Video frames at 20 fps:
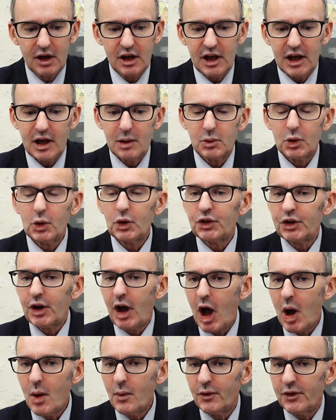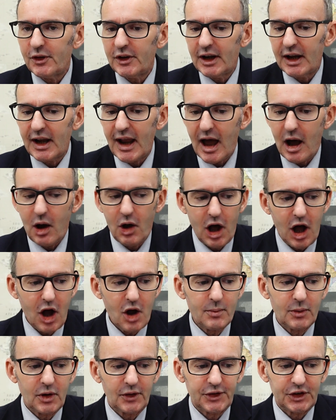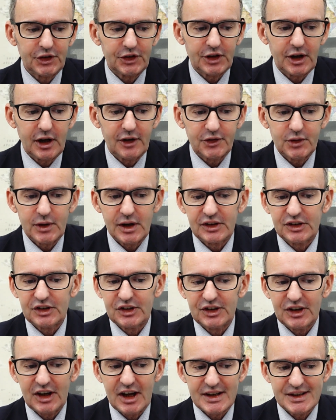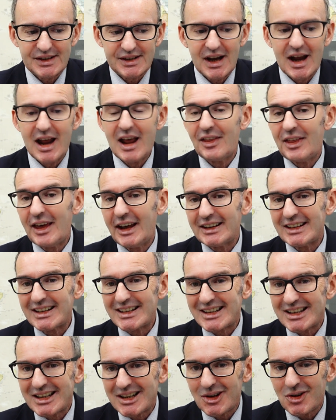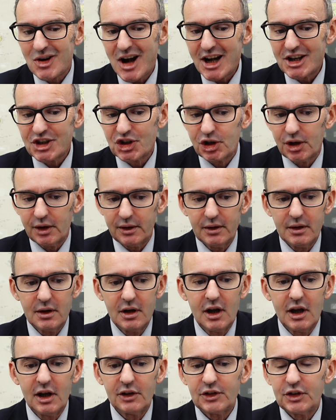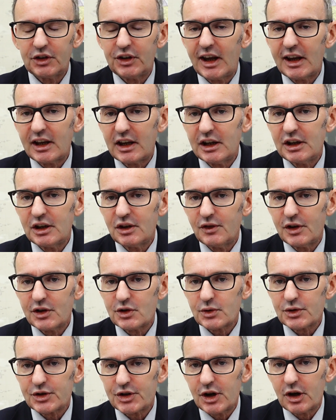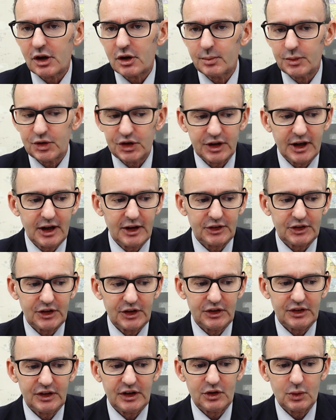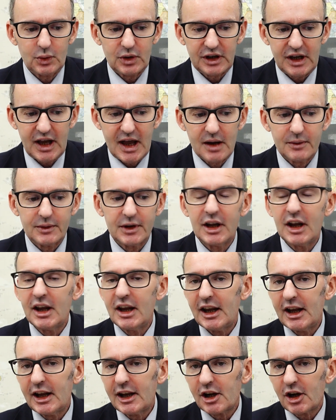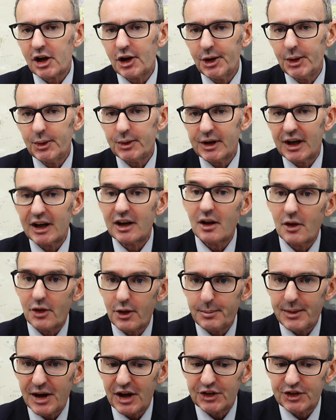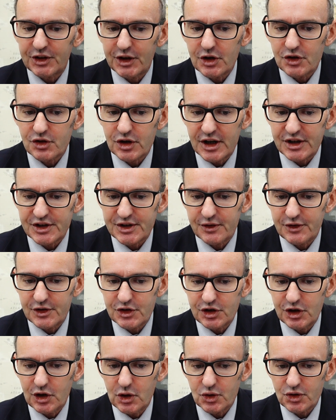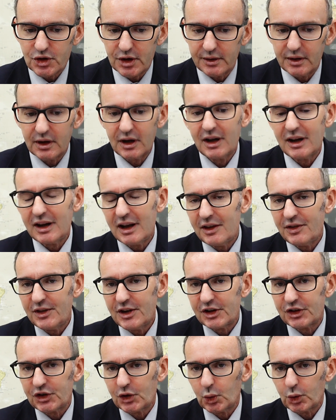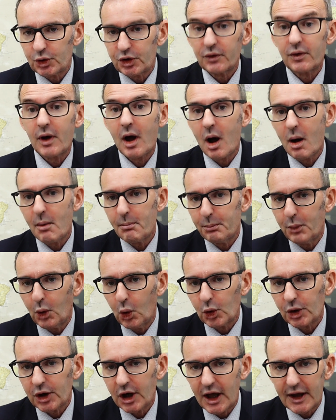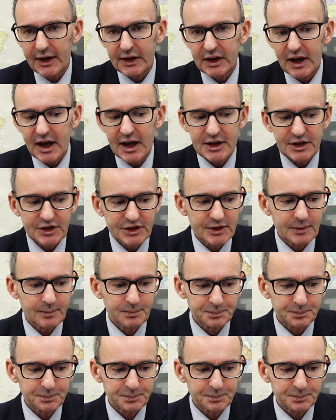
It will also hopefully allow Home Office staff to exercise their discretion to take individual circumstances into account, including the best interests of the children in this sort of borderline case.